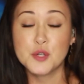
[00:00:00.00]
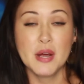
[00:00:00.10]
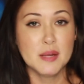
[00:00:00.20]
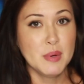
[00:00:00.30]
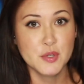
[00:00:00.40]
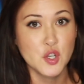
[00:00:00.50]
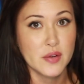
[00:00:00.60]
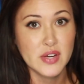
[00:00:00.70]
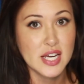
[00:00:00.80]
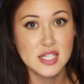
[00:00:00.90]
which many people
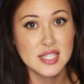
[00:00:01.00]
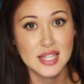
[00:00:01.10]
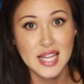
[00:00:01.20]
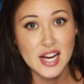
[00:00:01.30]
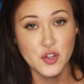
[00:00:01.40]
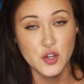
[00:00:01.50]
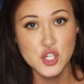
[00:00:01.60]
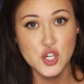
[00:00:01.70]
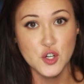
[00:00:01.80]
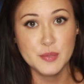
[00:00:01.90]
don't even get to select their
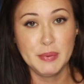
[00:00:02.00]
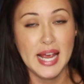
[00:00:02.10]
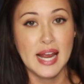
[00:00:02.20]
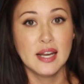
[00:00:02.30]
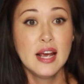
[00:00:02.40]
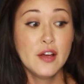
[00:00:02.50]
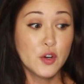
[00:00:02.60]
insurance plan.